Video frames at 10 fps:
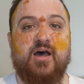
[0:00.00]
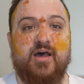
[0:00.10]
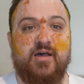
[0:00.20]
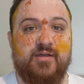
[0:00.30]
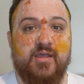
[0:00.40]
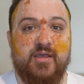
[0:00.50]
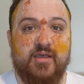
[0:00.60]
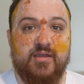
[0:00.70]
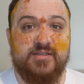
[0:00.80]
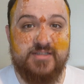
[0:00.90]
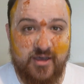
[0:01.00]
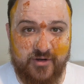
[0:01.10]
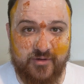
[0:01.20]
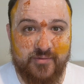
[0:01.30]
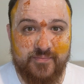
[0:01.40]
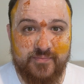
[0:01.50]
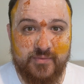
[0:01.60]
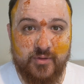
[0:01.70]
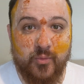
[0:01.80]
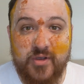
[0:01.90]
are done
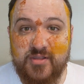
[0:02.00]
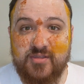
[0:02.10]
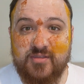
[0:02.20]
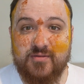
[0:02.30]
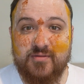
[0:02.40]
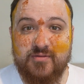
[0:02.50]
with